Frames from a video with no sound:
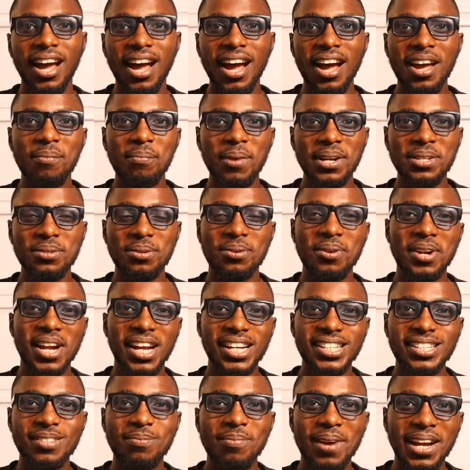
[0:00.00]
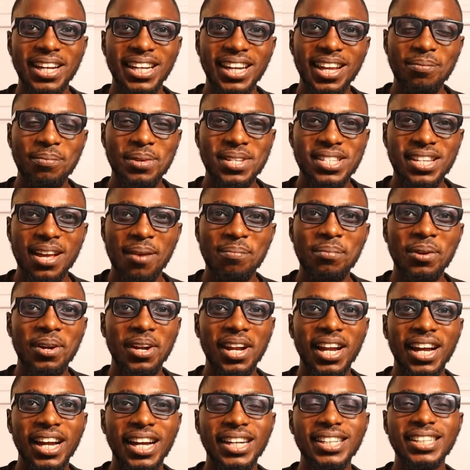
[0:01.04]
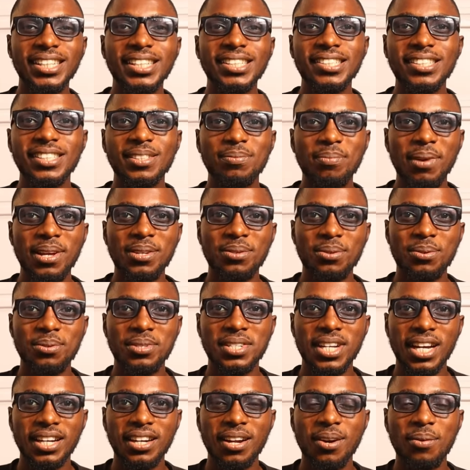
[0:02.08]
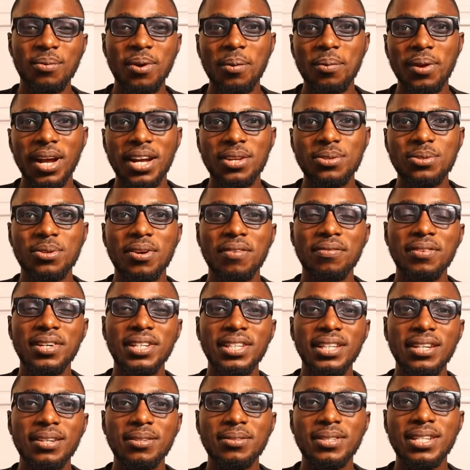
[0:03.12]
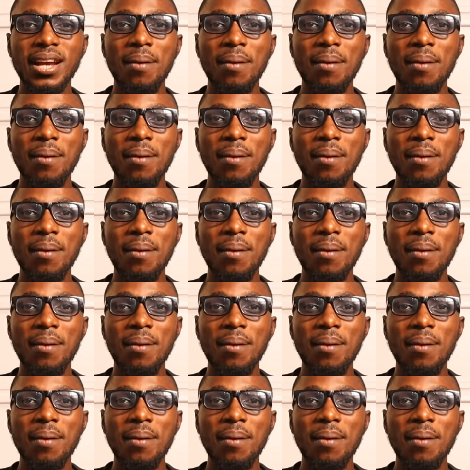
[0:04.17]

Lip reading: Hi my schoolers, my name is Abiola and this is my school channel where we are solving the